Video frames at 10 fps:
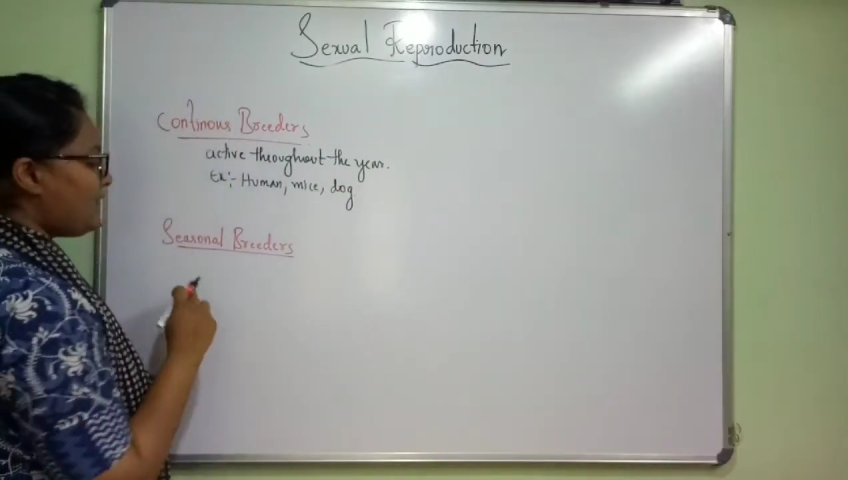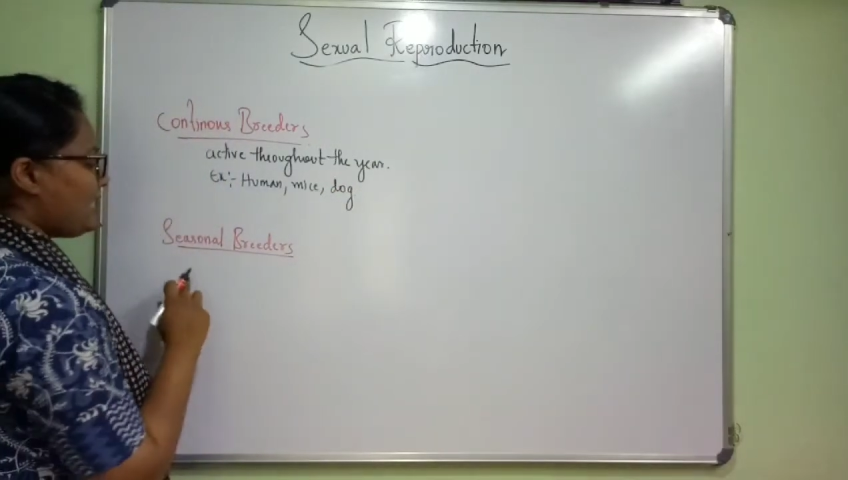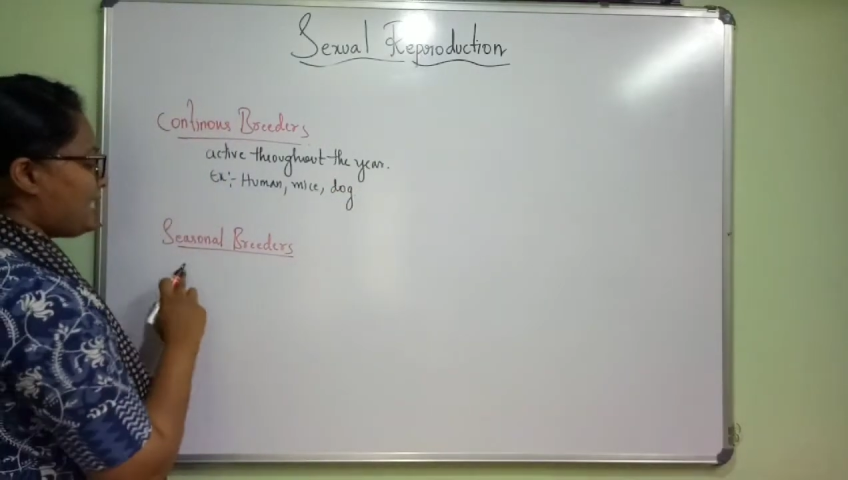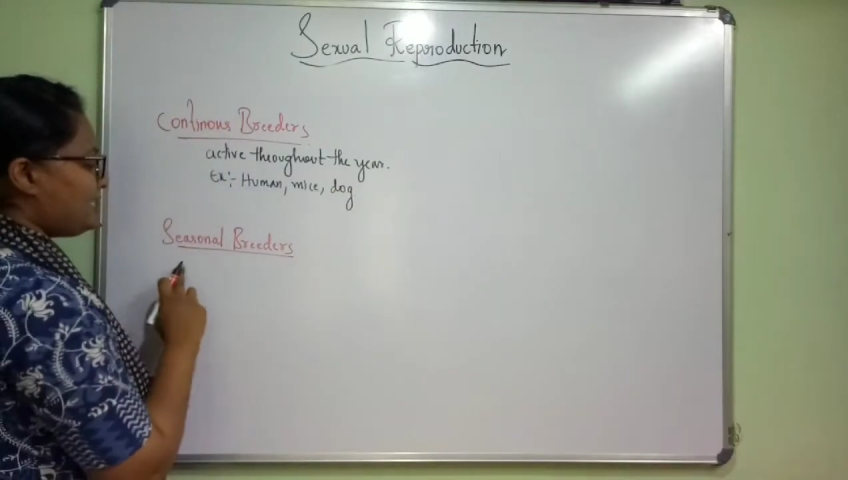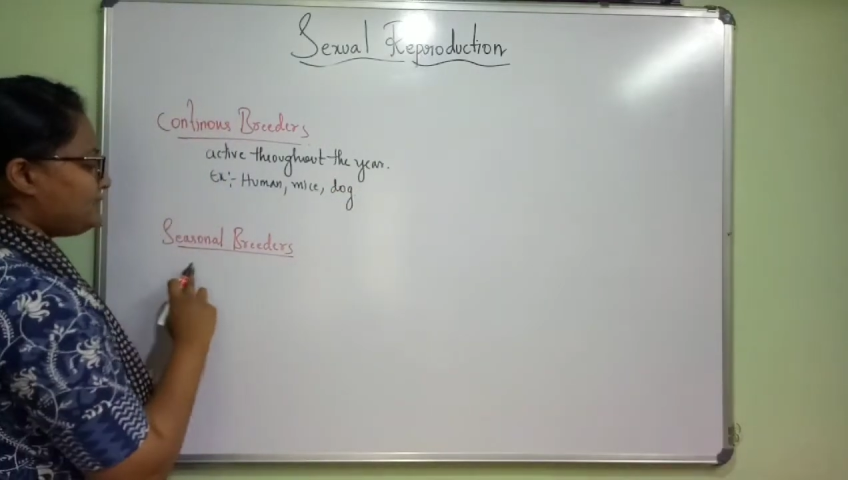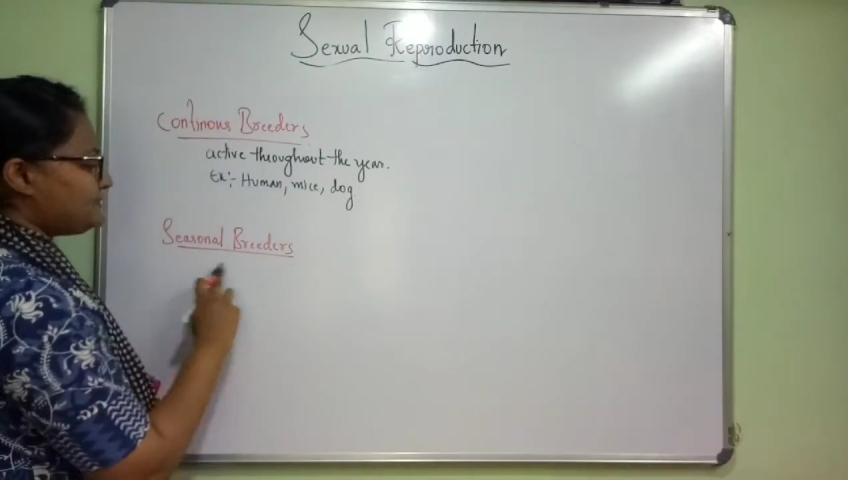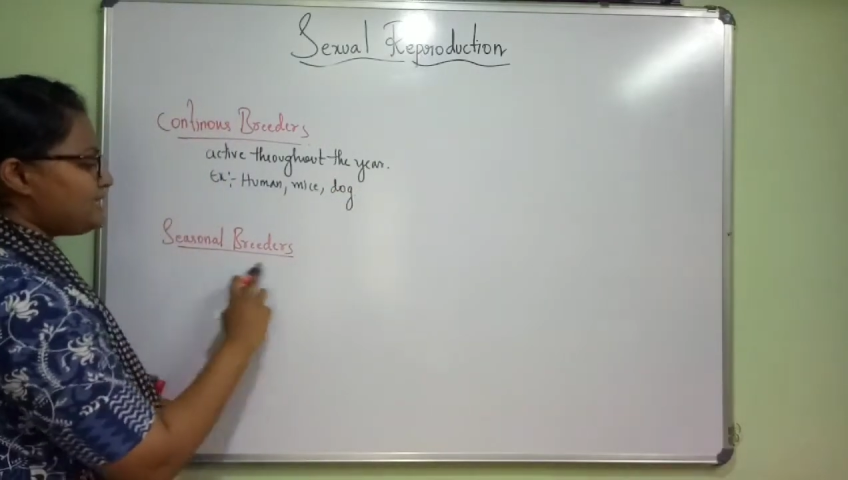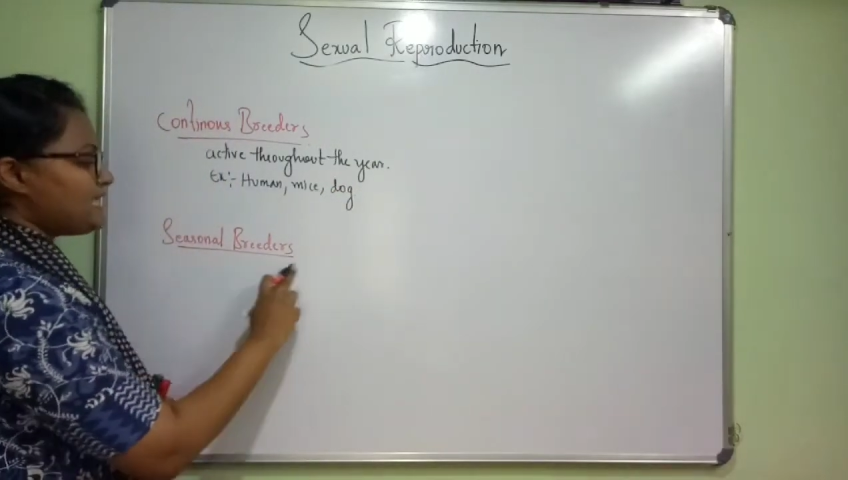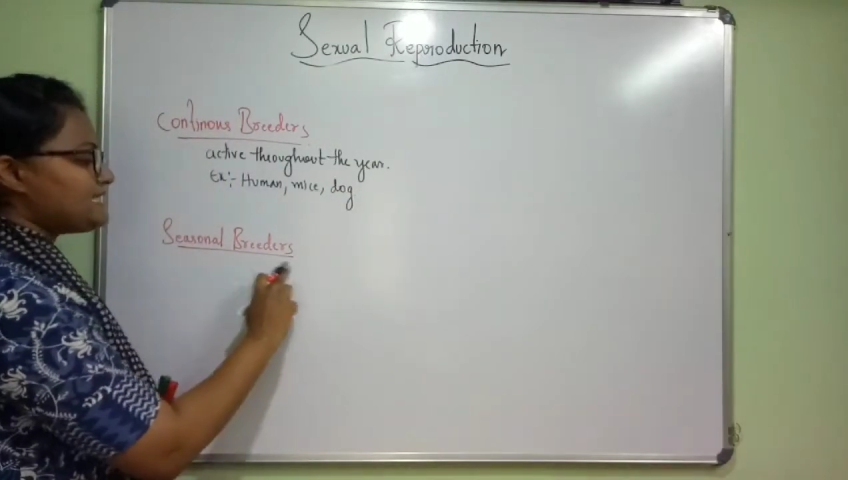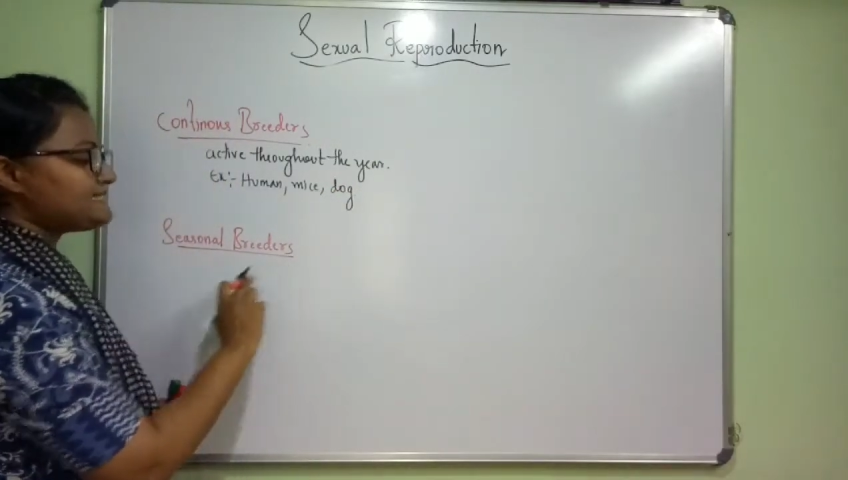And
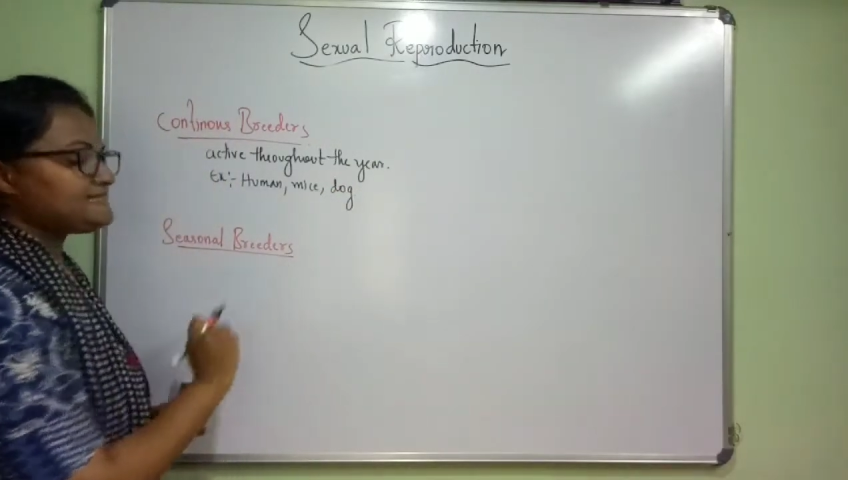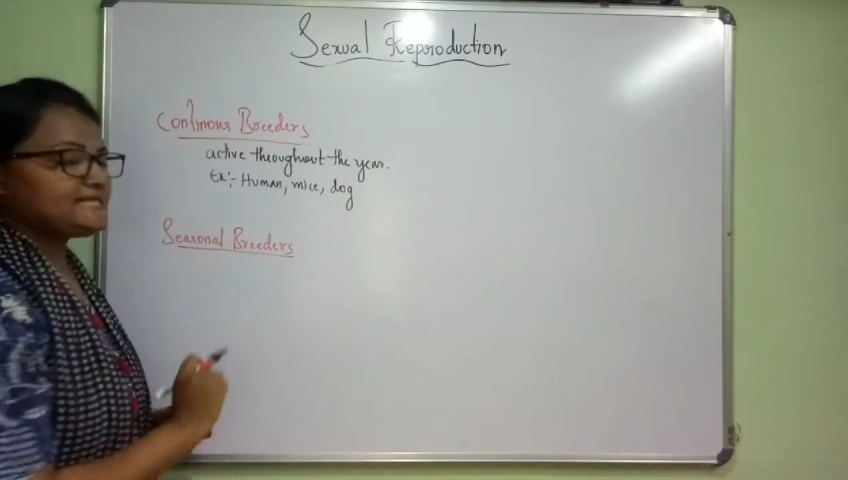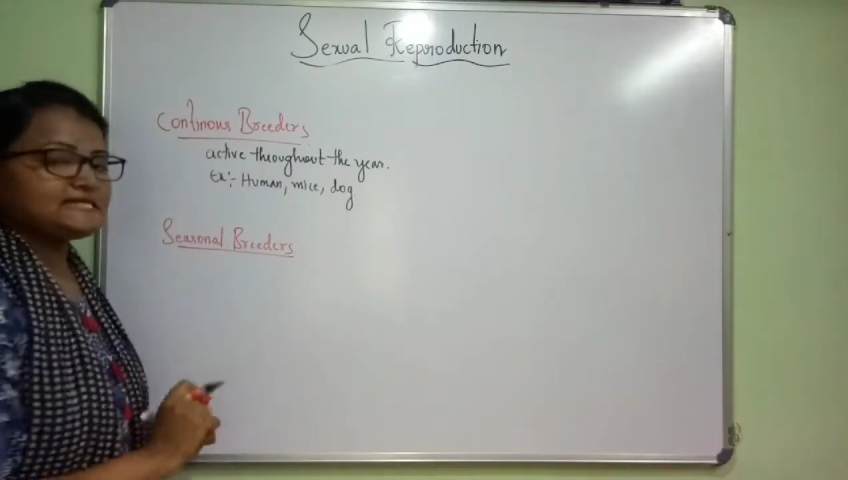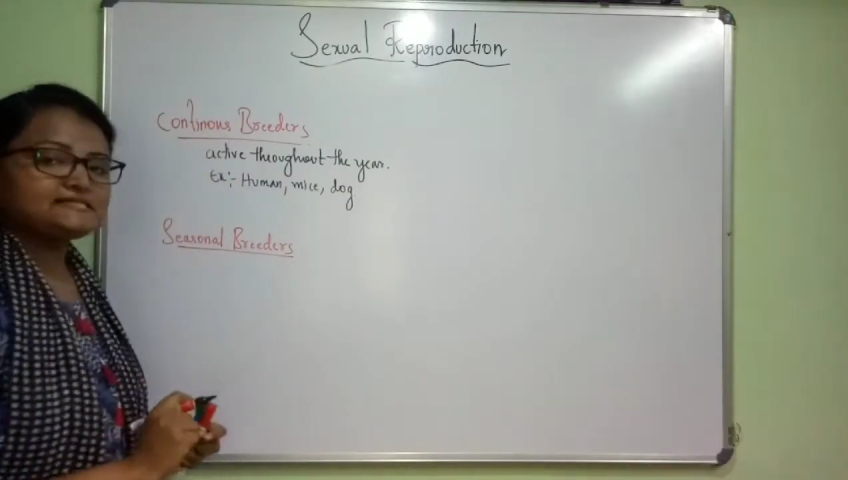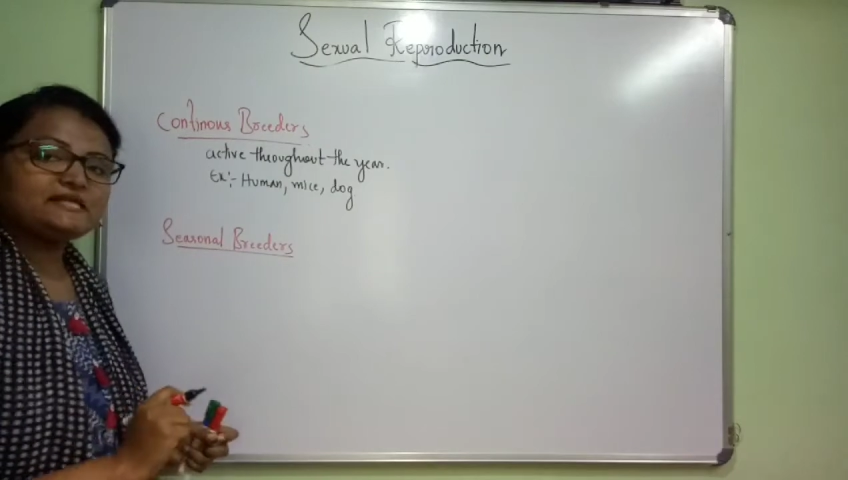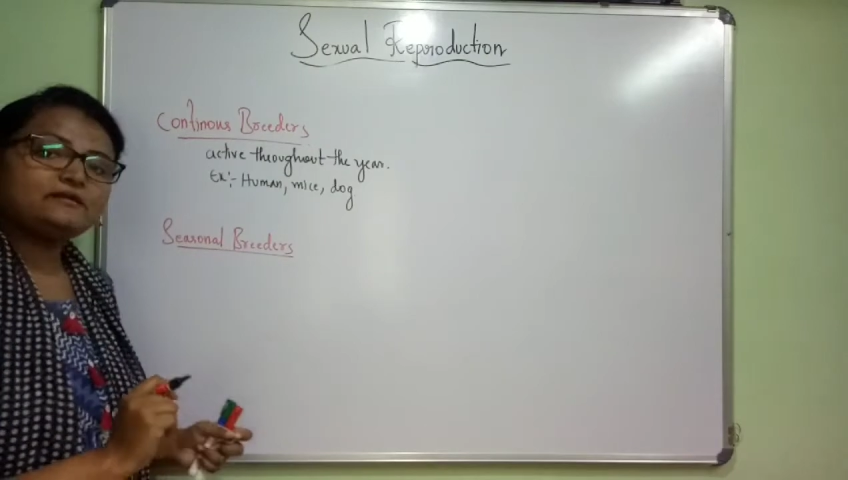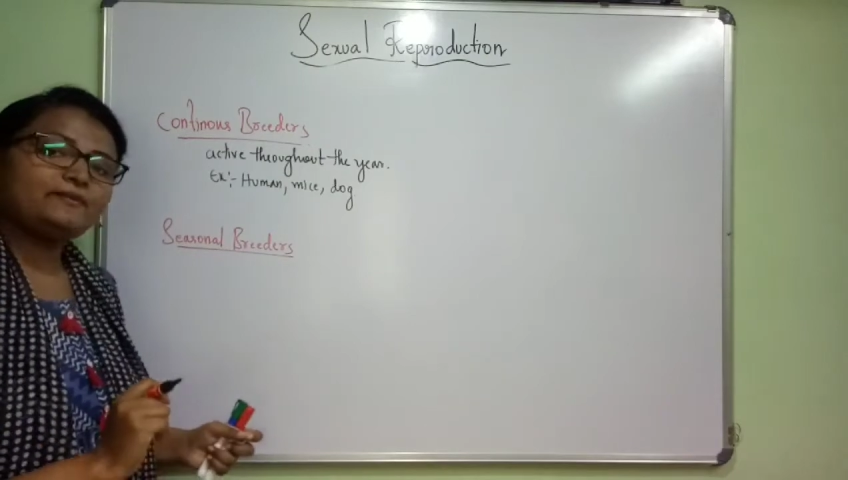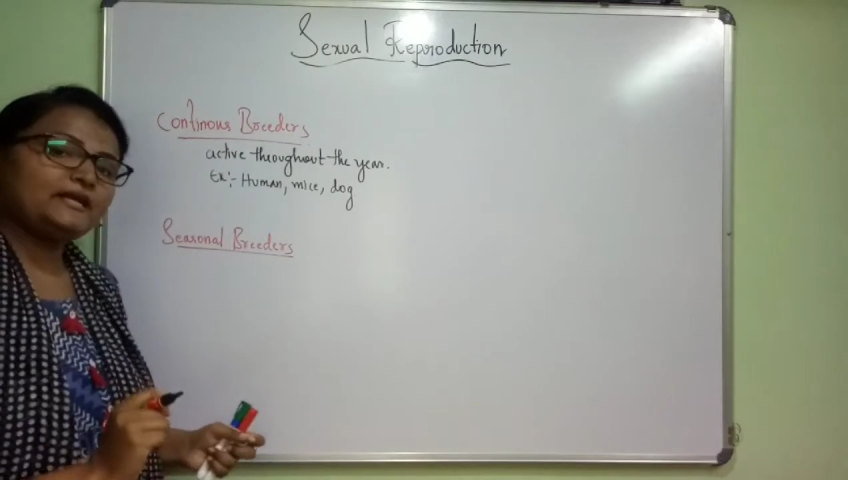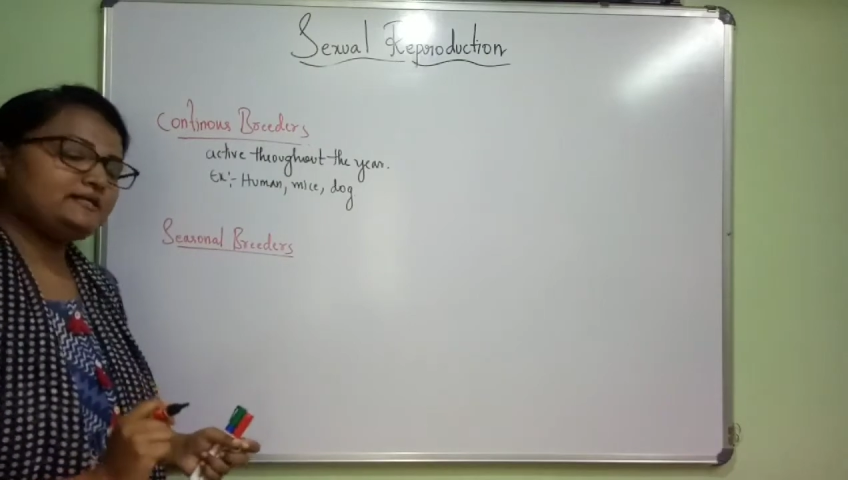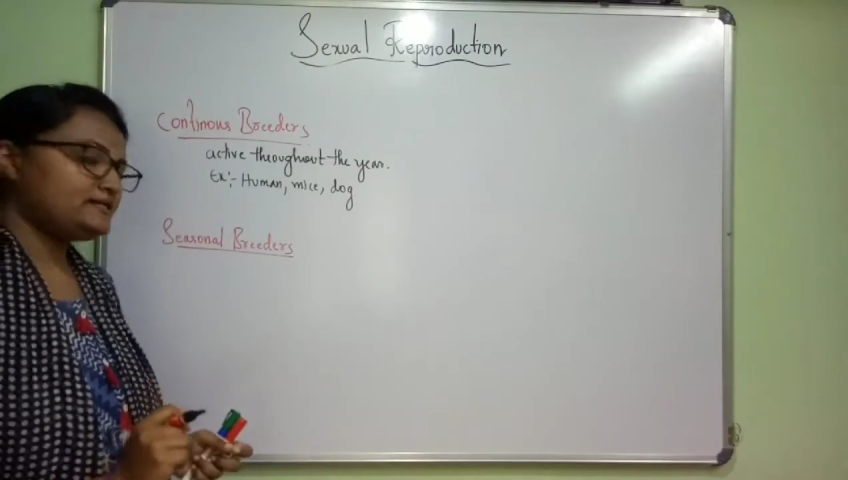seasonal
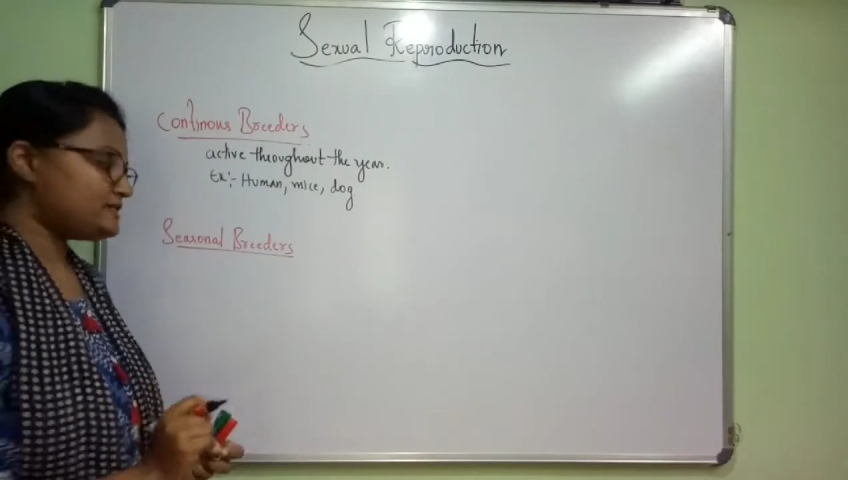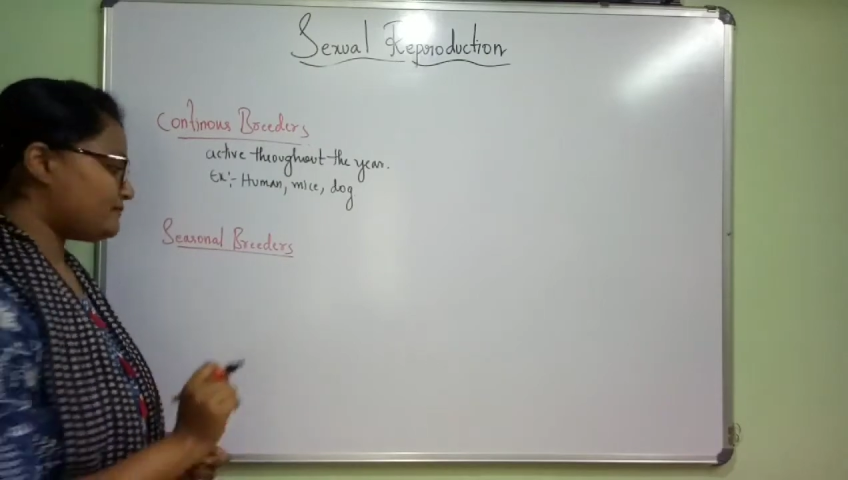breeders,